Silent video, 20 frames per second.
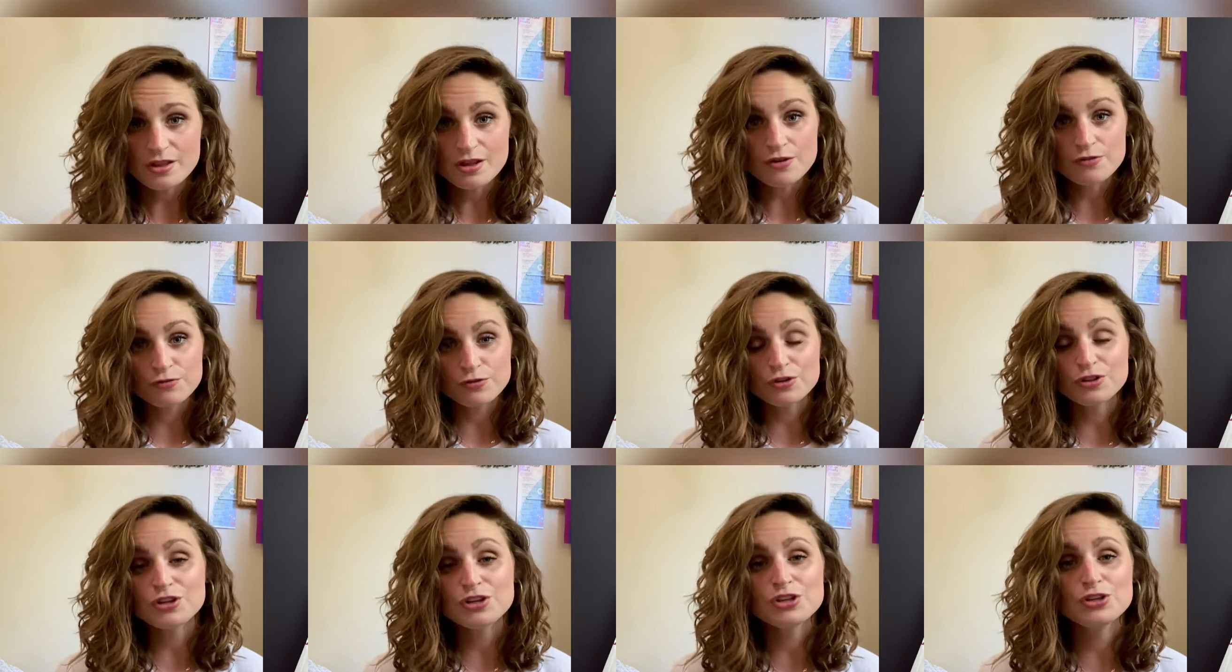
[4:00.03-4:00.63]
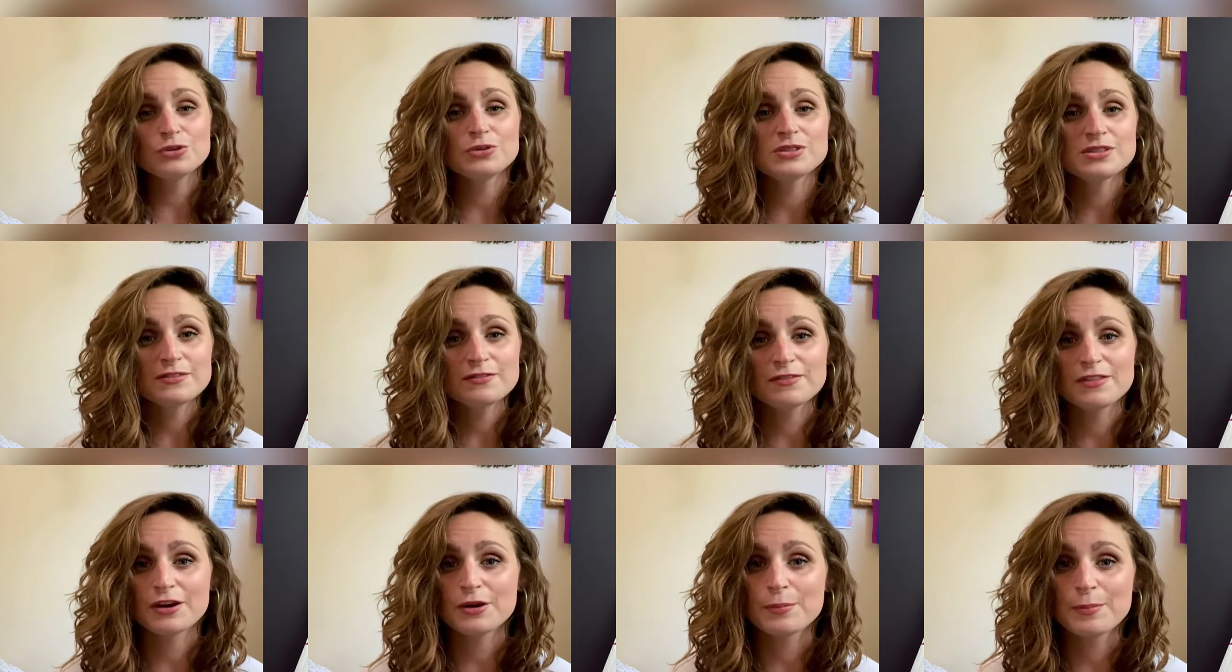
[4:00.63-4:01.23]
for the use of
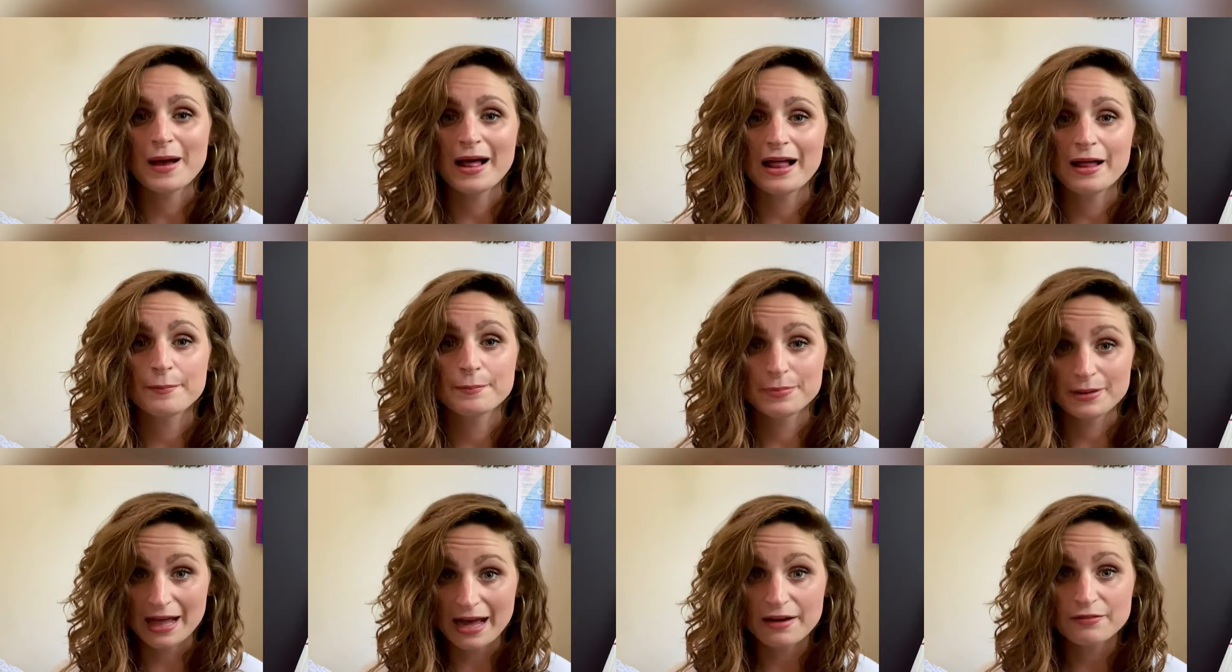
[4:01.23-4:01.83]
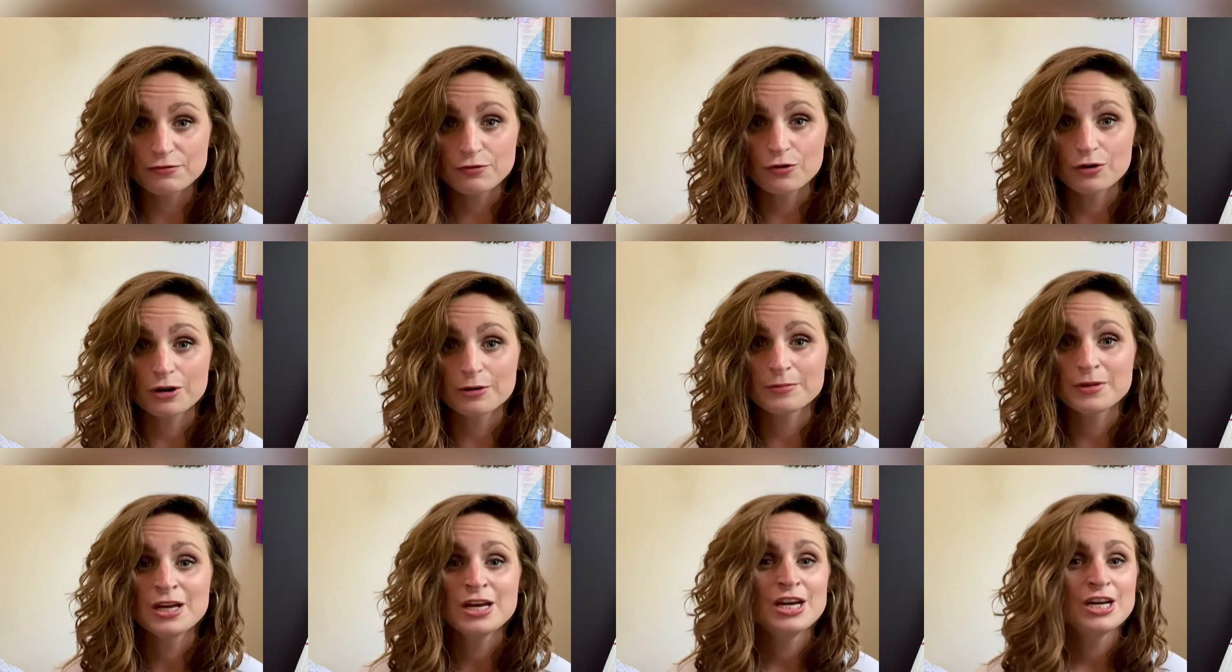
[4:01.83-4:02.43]
their
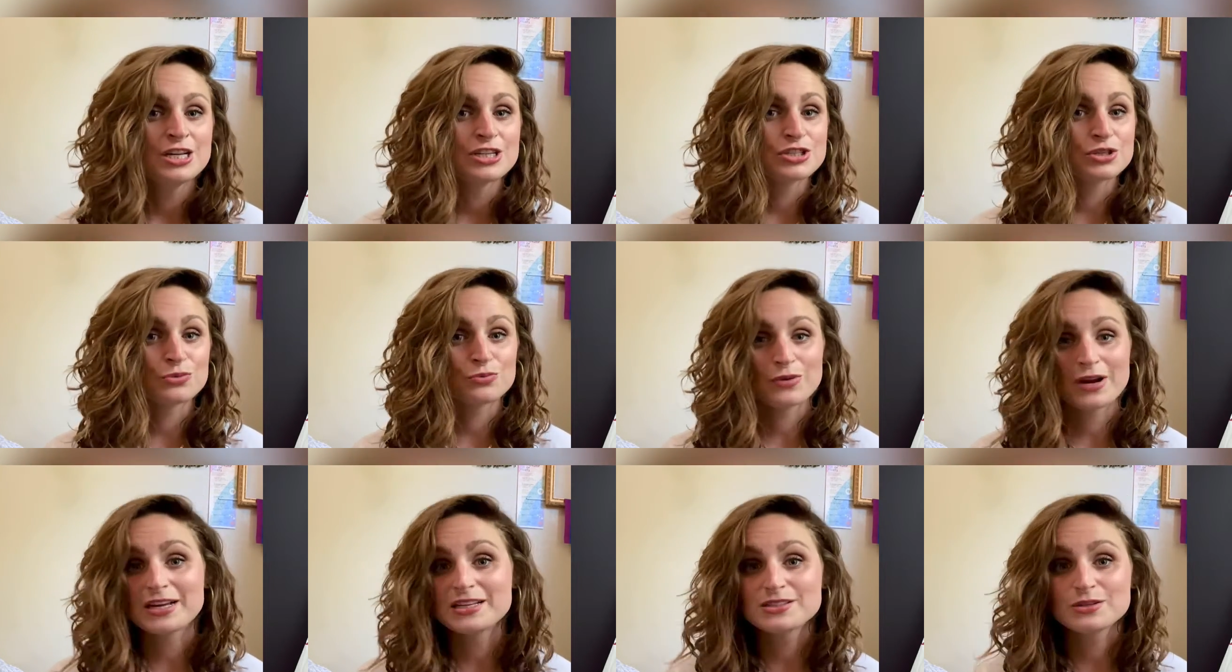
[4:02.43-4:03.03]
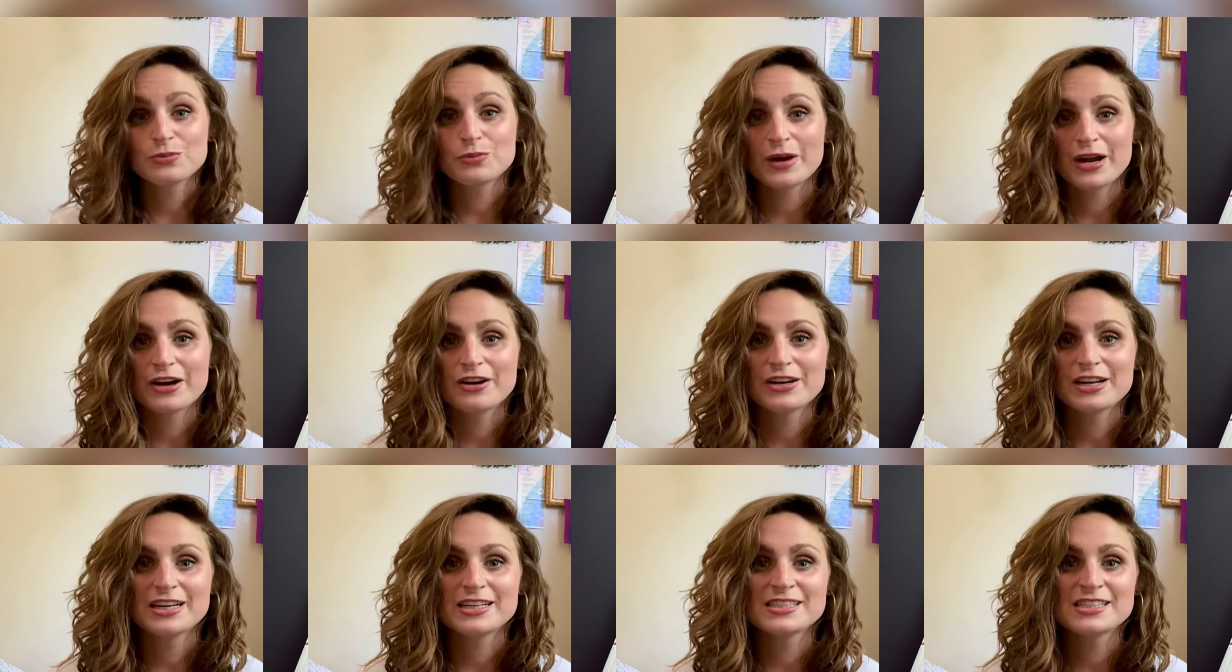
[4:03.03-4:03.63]
platform to raise
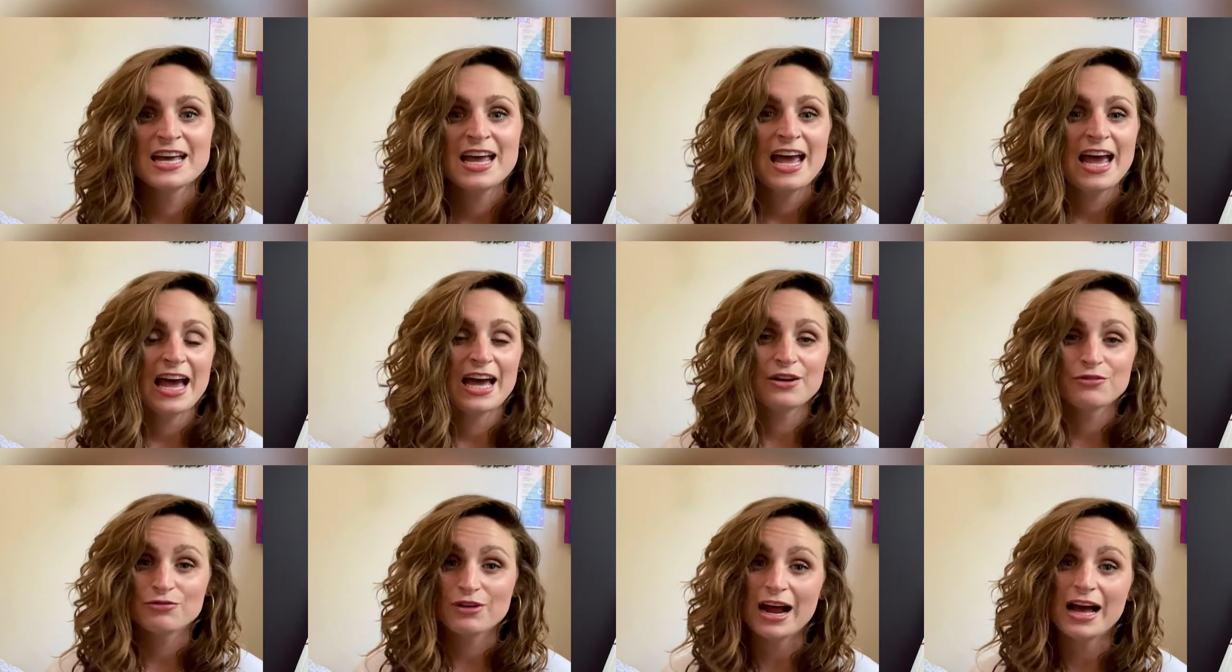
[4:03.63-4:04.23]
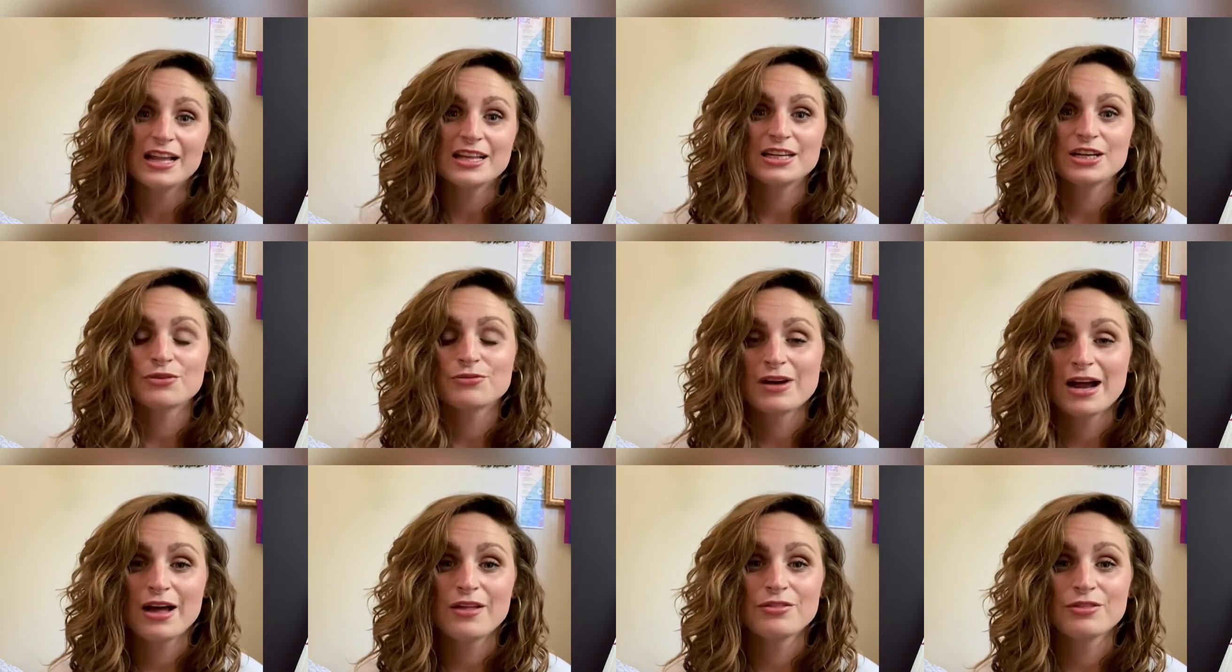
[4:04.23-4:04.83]
awareness and rally
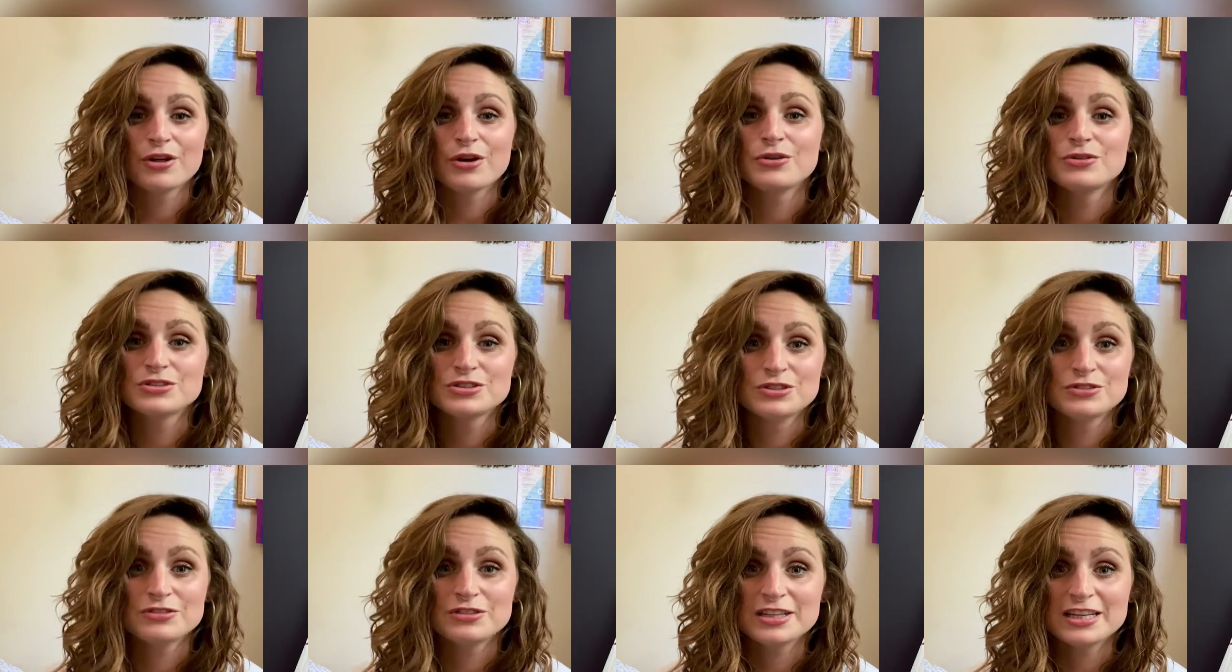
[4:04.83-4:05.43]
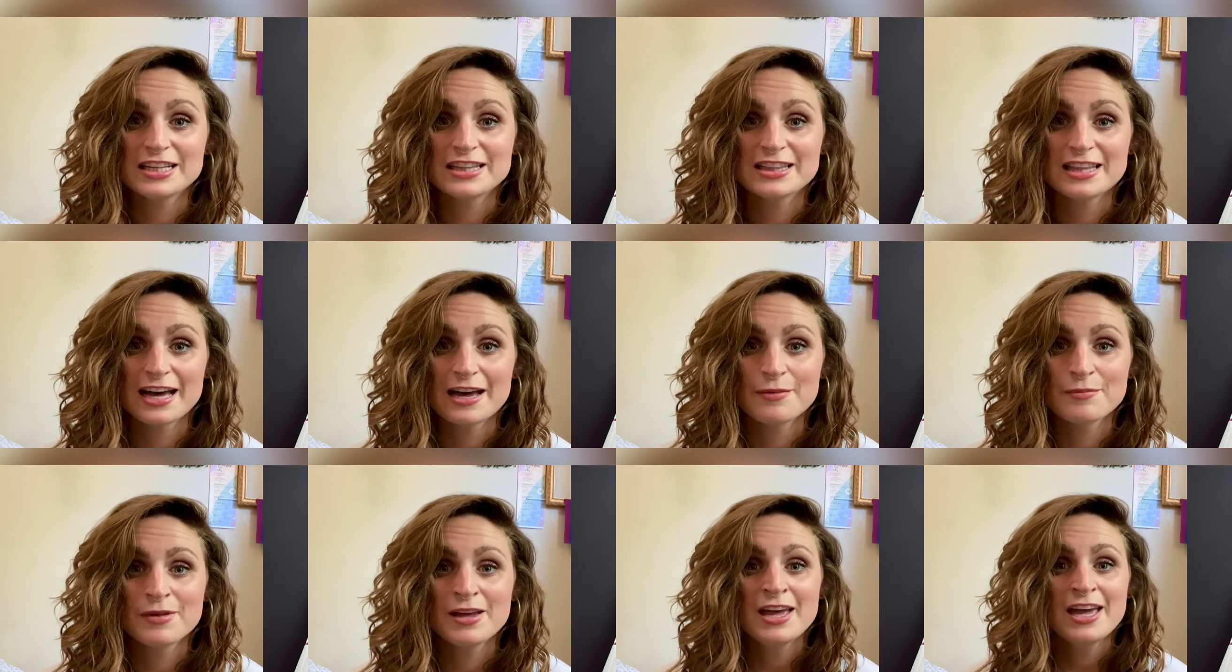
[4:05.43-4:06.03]
around those who need
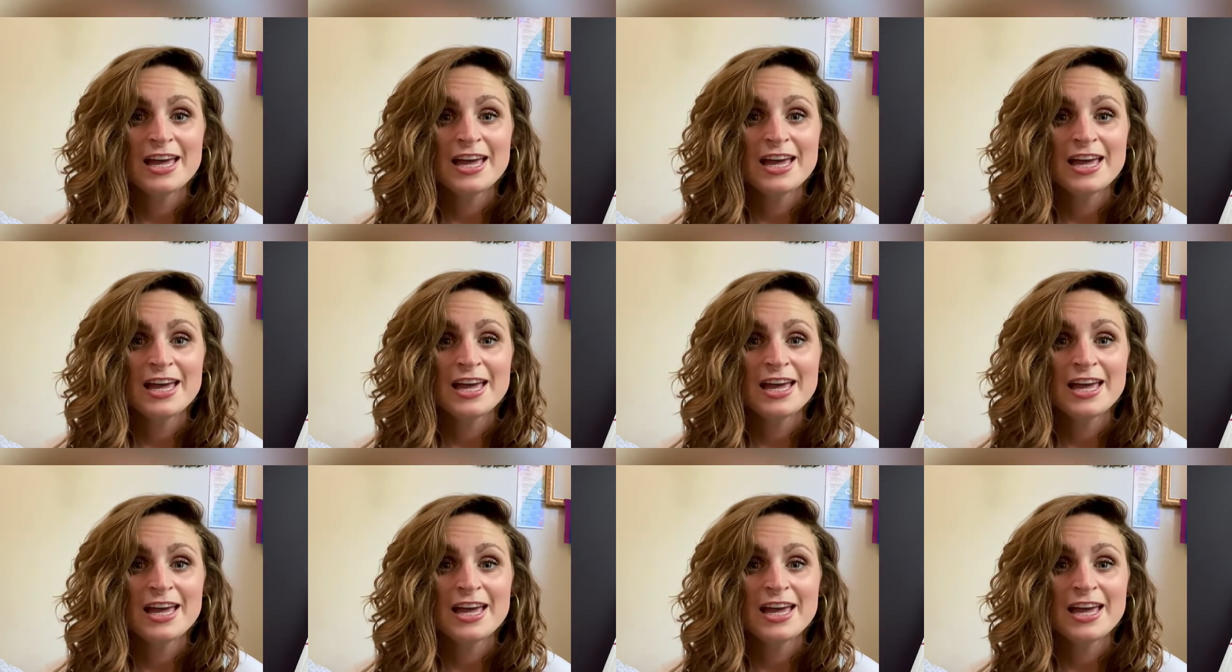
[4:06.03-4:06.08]
them.